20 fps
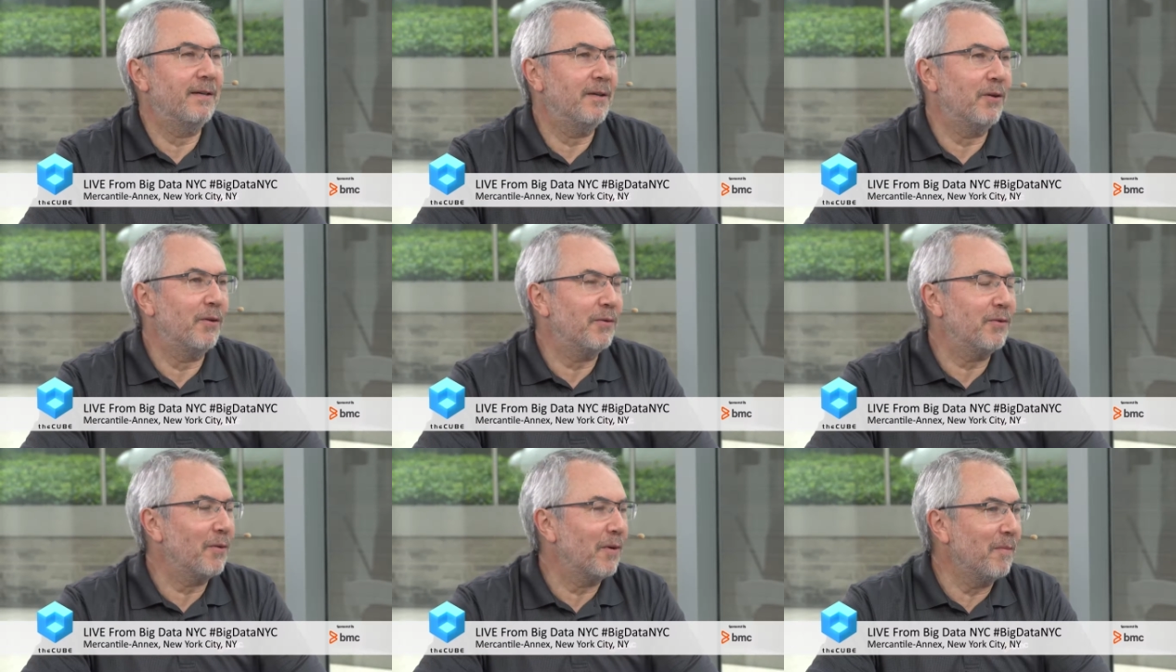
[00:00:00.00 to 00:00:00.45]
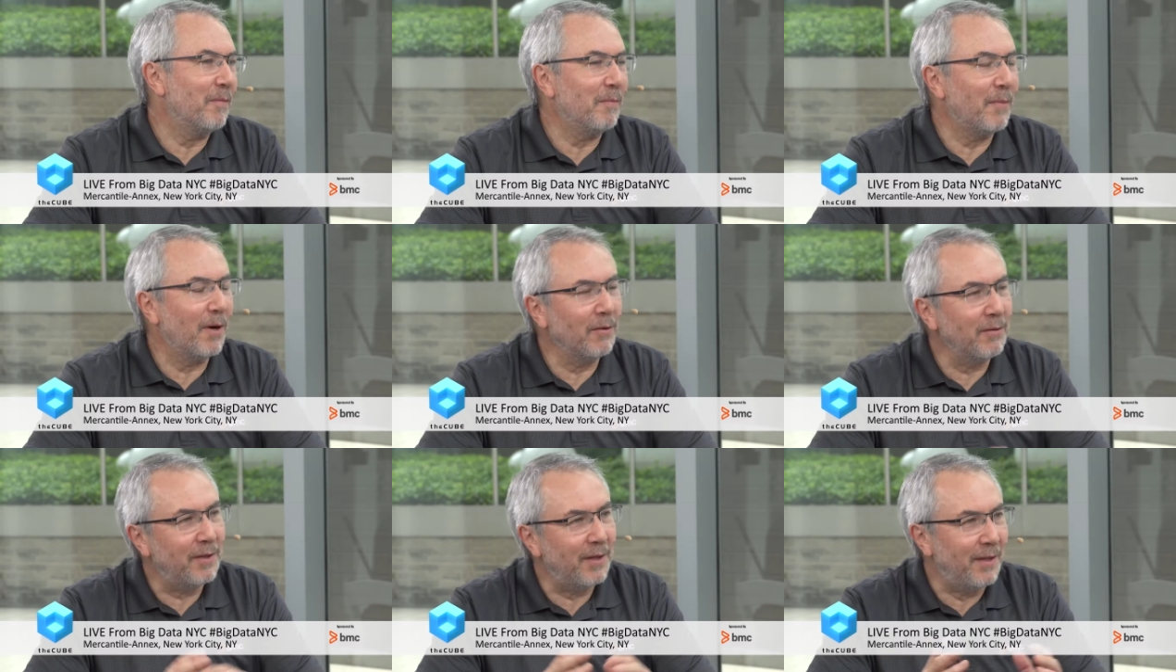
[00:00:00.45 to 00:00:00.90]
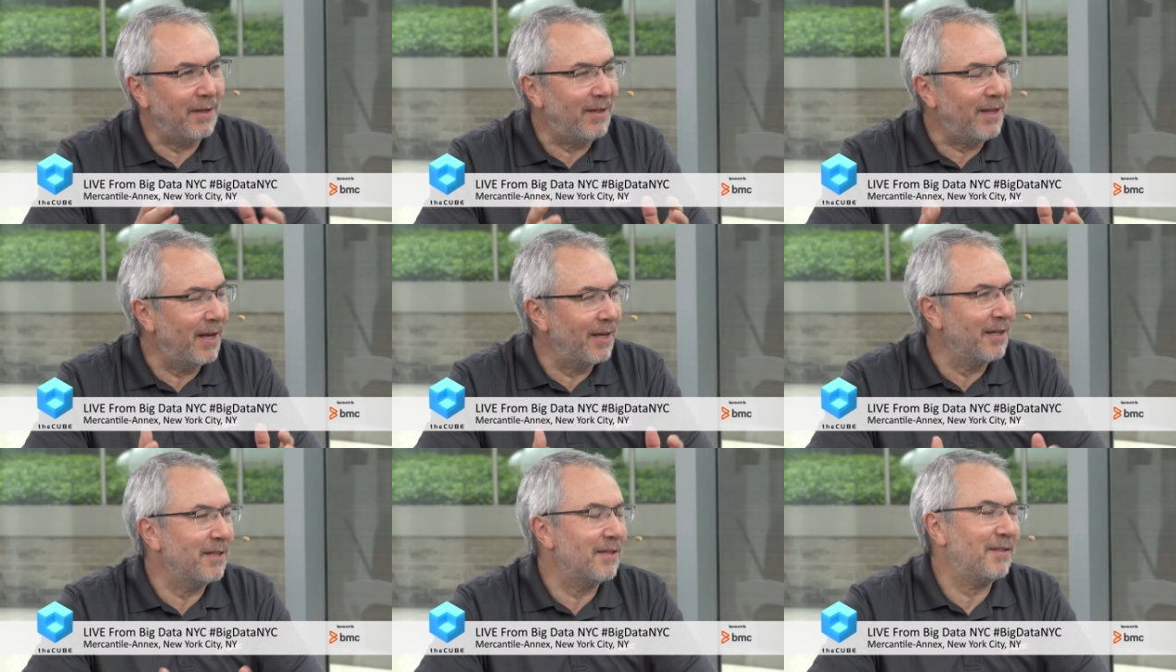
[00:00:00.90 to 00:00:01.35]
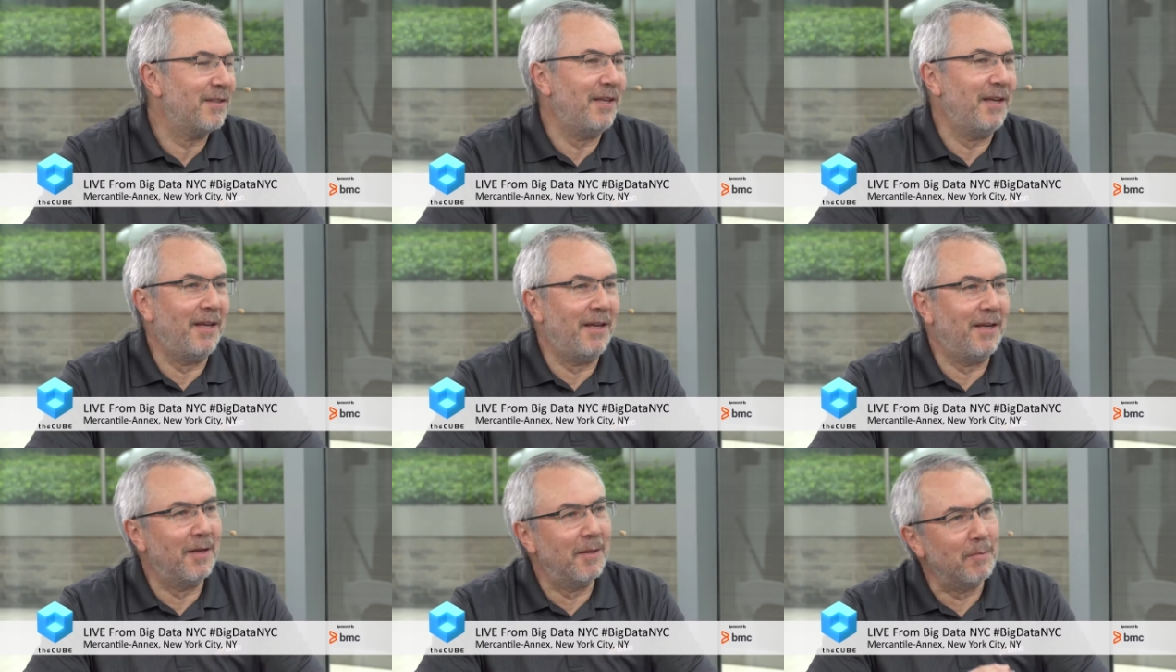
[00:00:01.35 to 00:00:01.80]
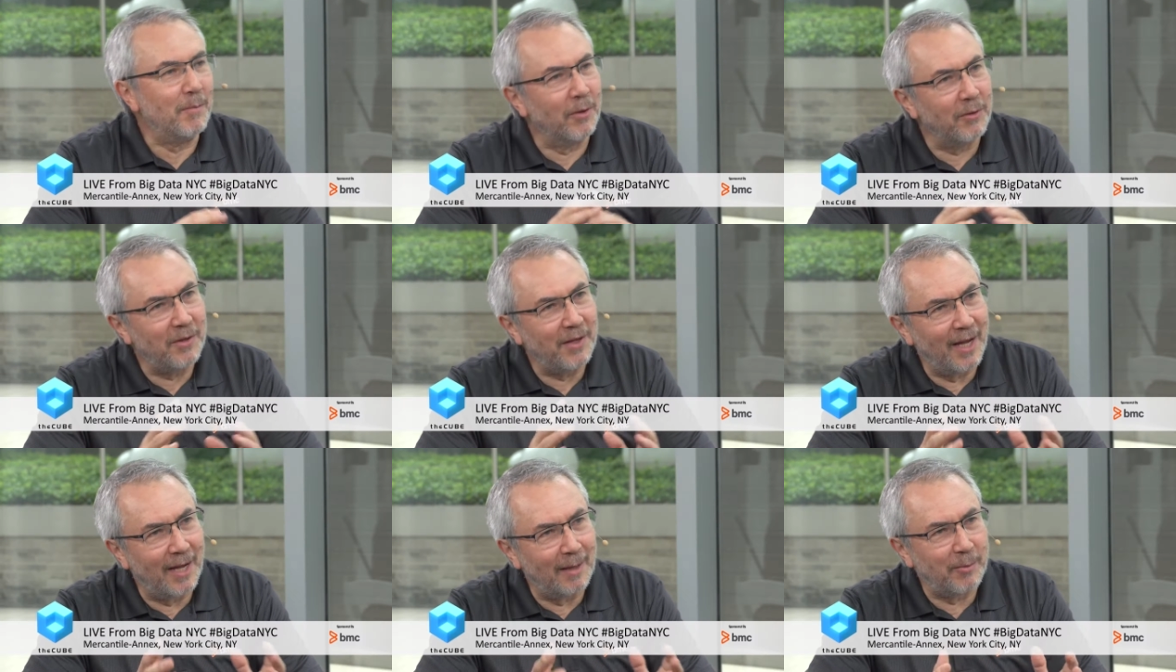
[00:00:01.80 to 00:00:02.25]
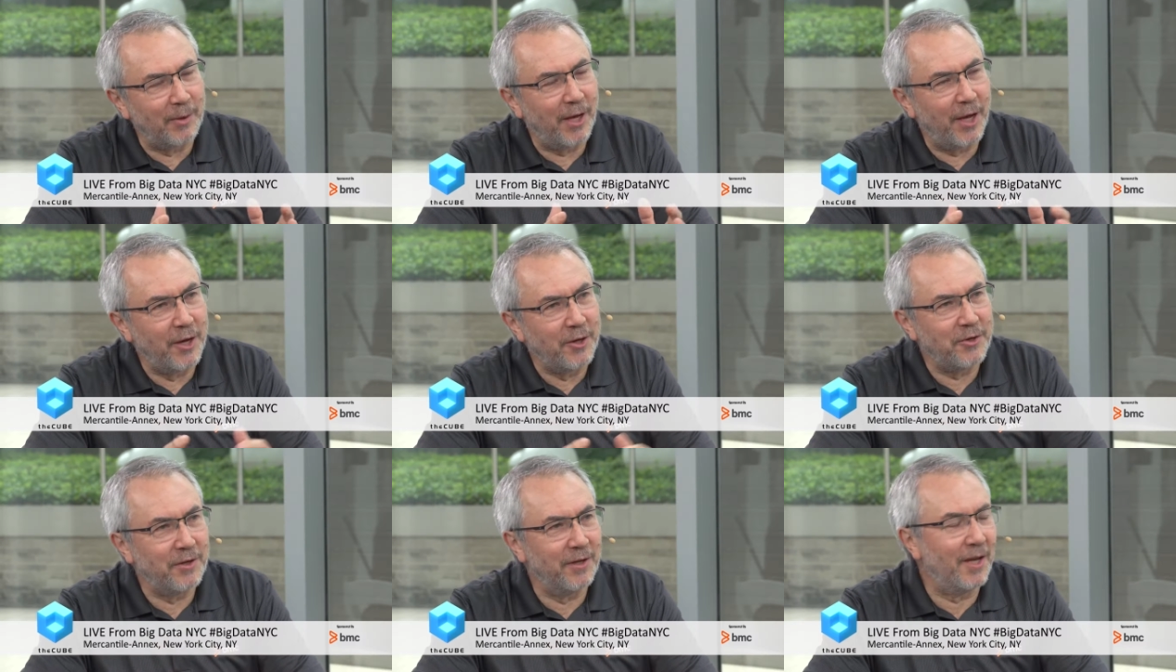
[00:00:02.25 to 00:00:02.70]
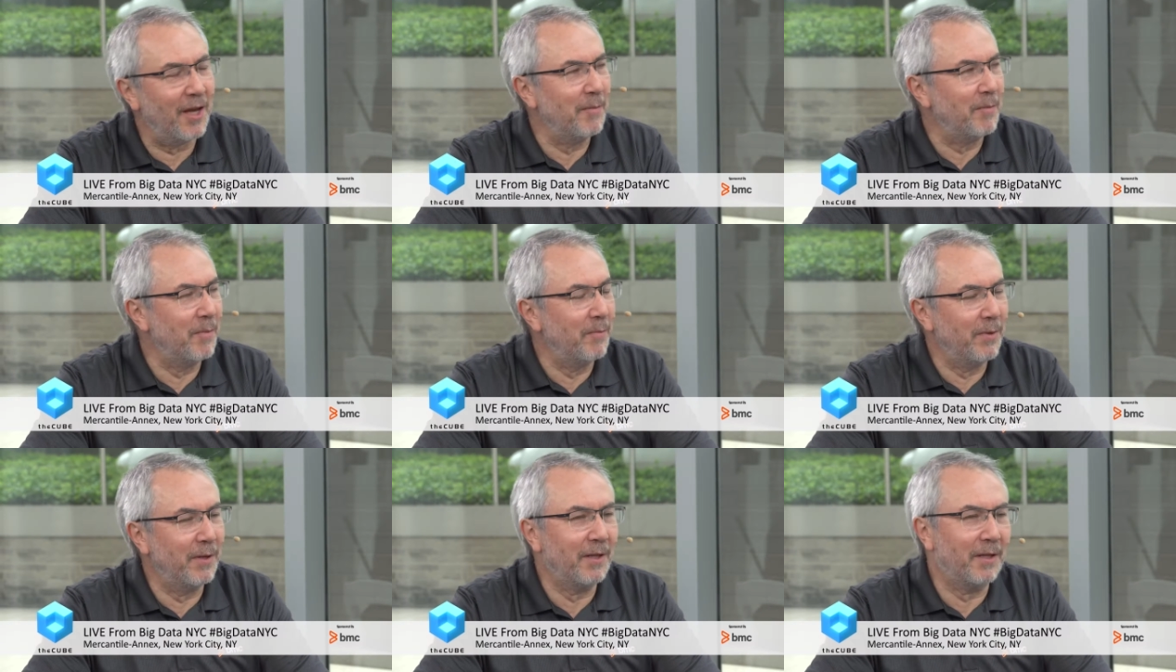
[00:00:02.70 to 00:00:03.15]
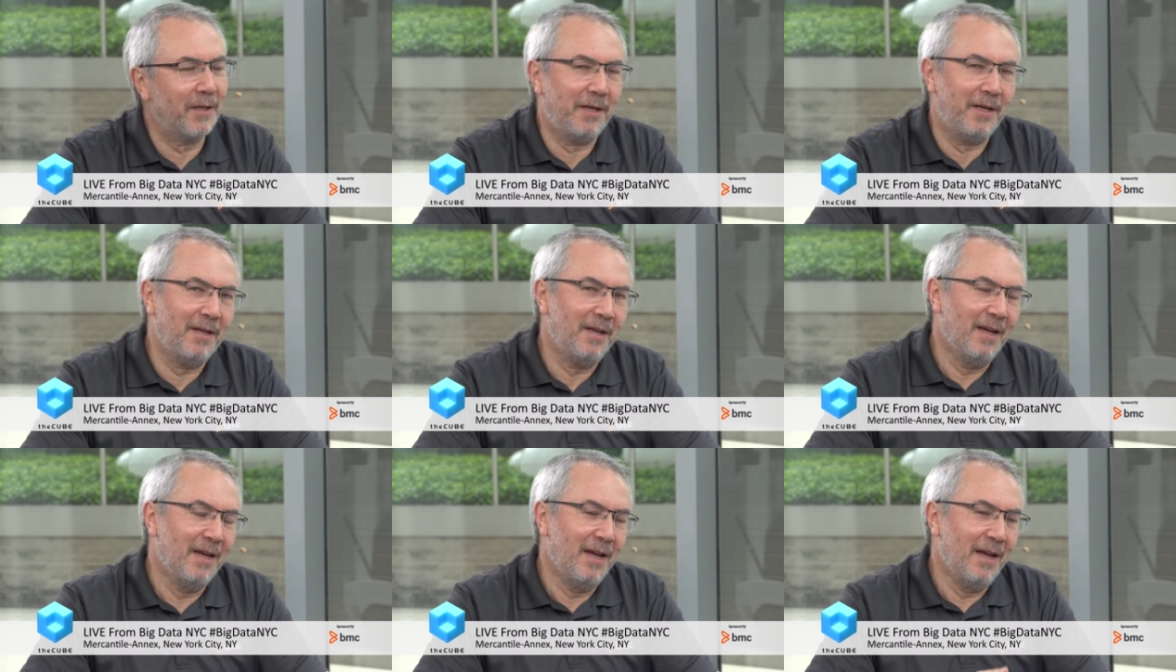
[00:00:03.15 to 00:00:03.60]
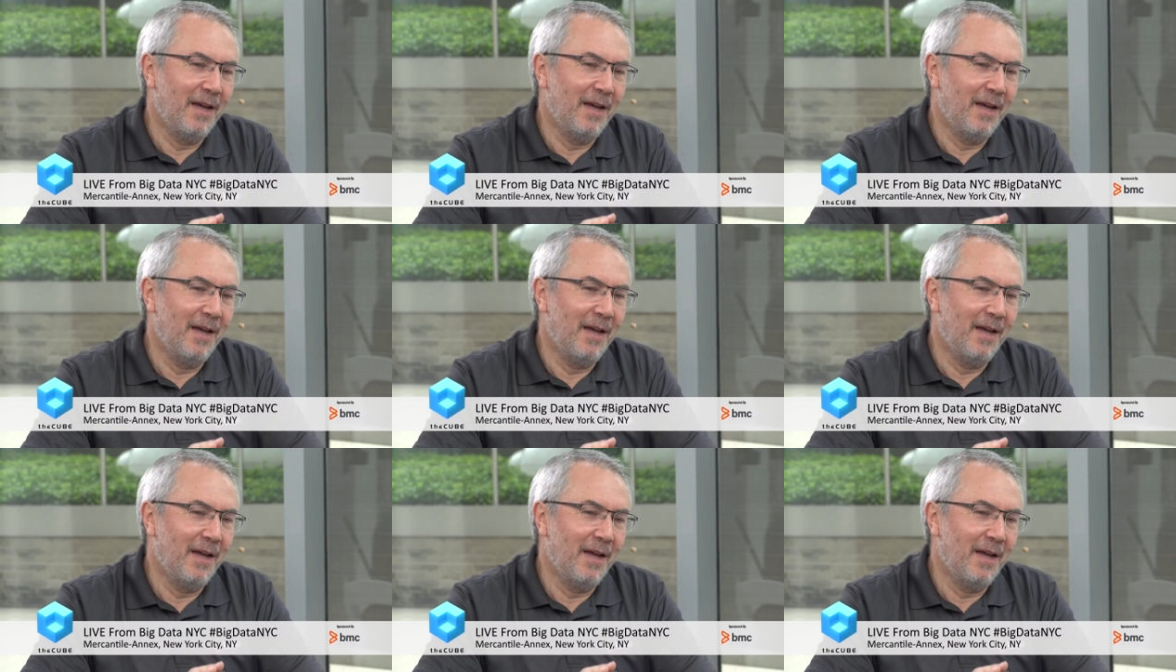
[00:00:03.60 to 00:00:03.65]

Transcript: you know, sort of multi-tenancy and multi-application capability,